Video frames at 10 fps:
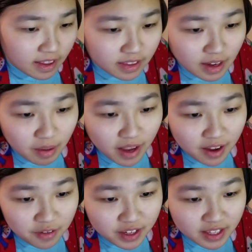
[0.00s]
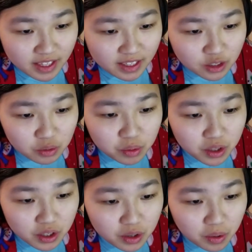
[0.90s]
Now everything's
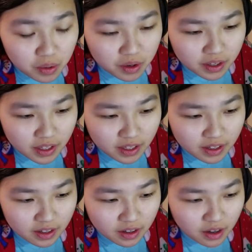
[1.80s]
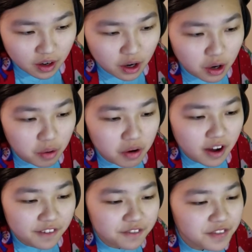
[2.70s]
recording. Oh,
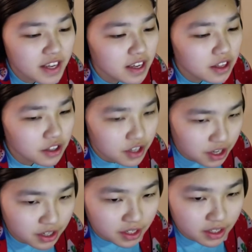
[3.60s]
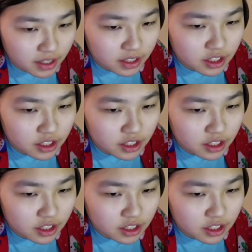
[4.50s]
I feel good.